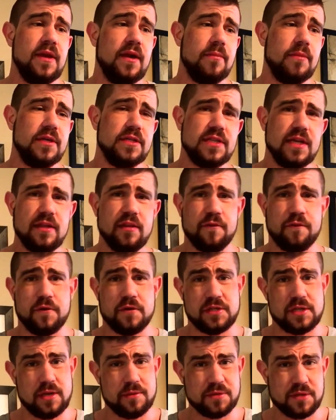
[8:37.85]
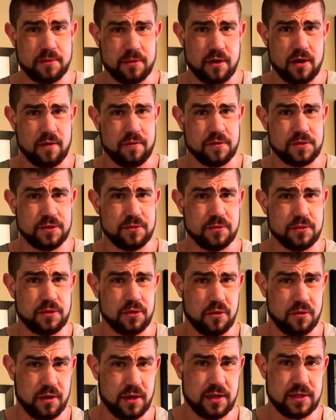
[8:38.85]
I'm not saying the first time somebody offers you a
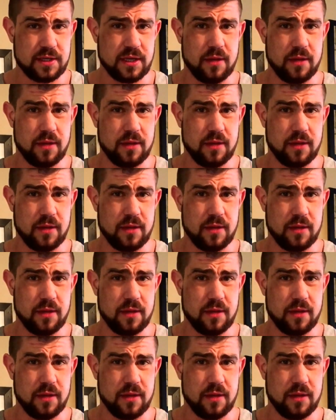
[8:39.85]
donut,